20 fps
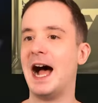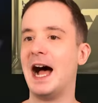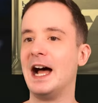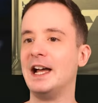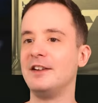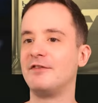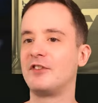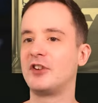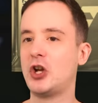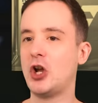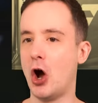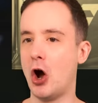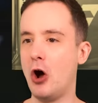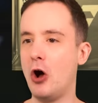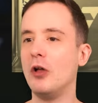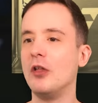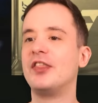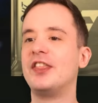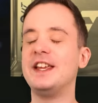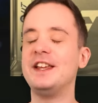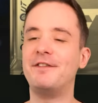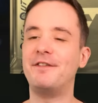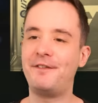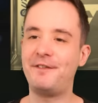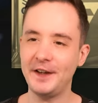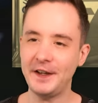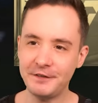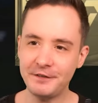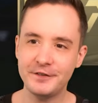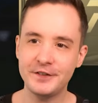I've got the
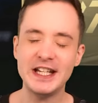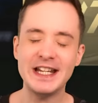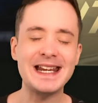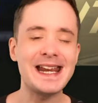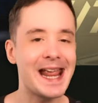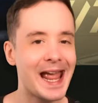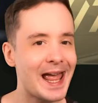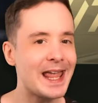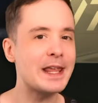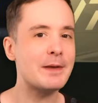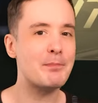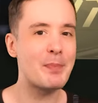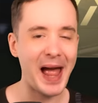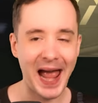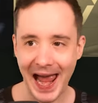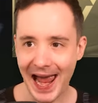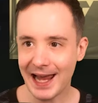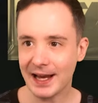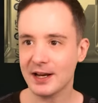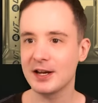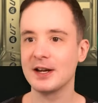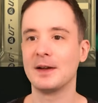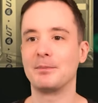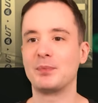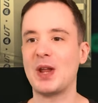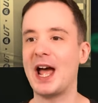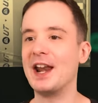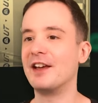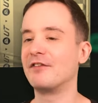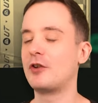50k pack
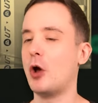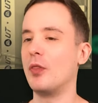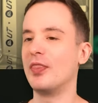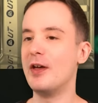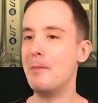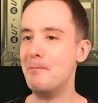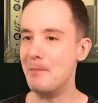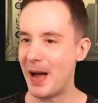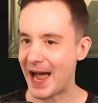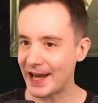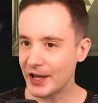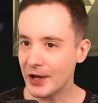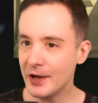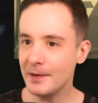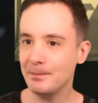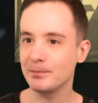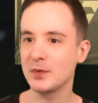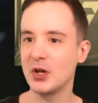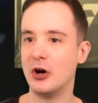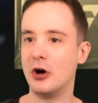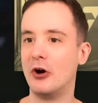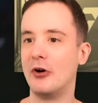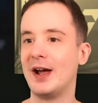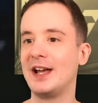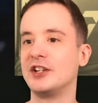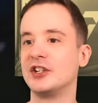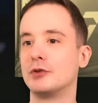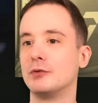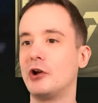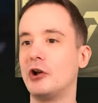and I've got the Mega. All
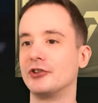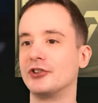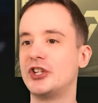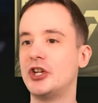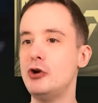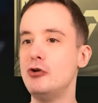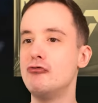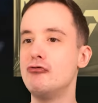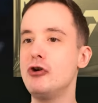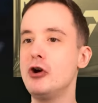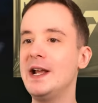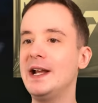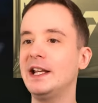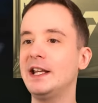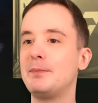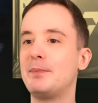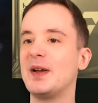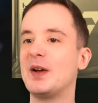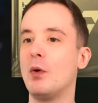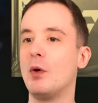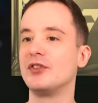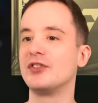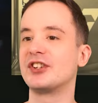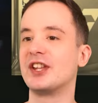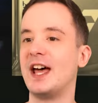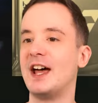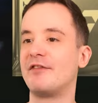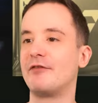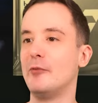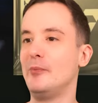right, so we've got two really big ones
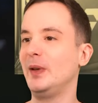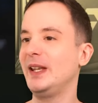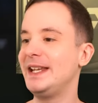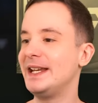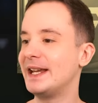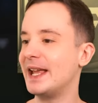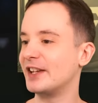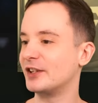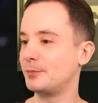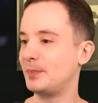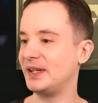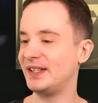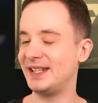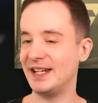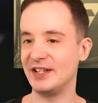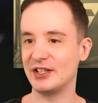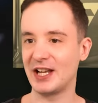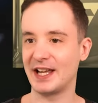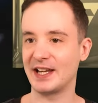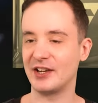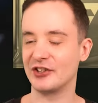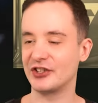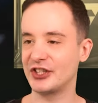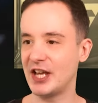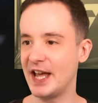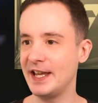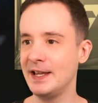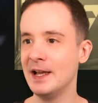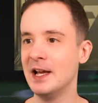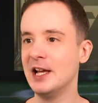there from League SBCs, like I
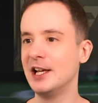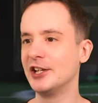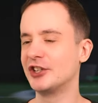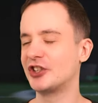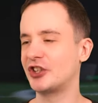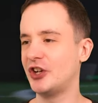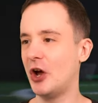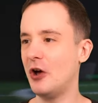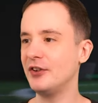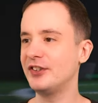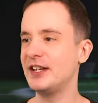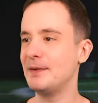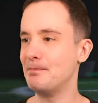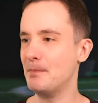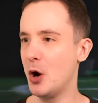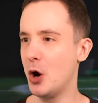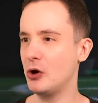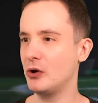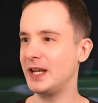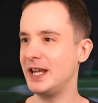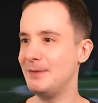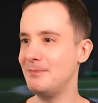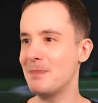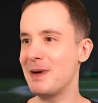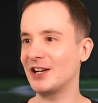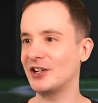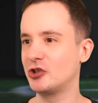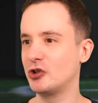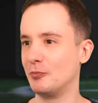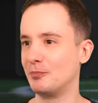say. Started marquee
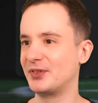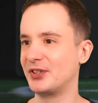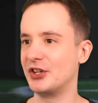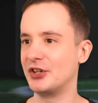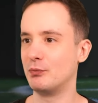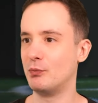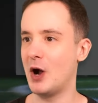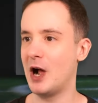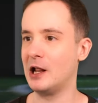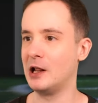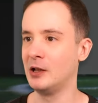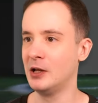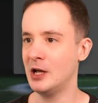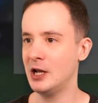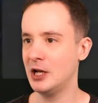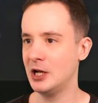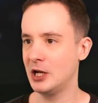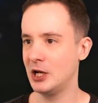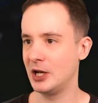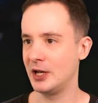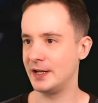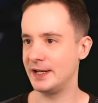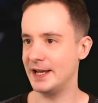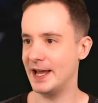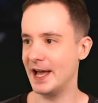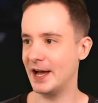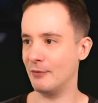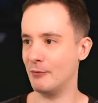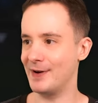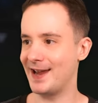matchups as well
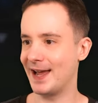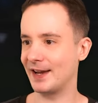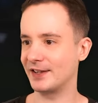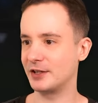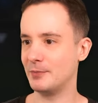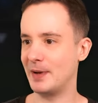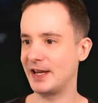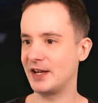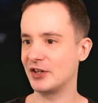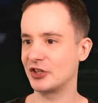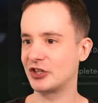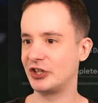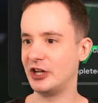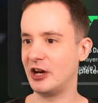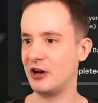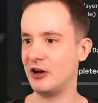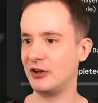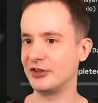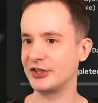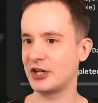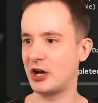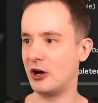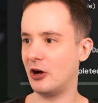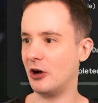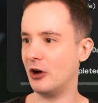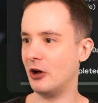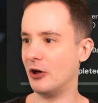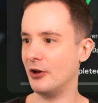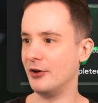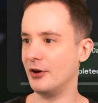yeah, we had to make a start
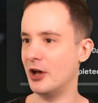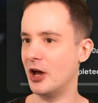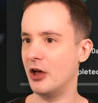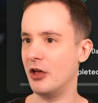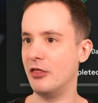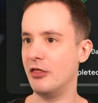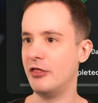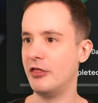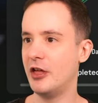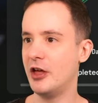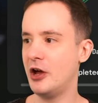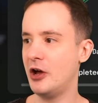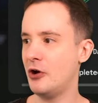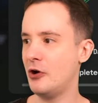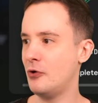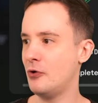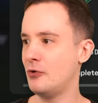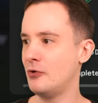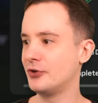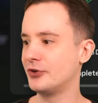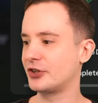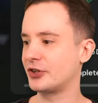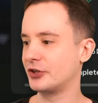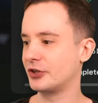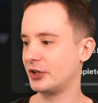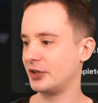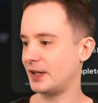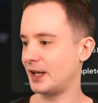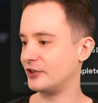on those.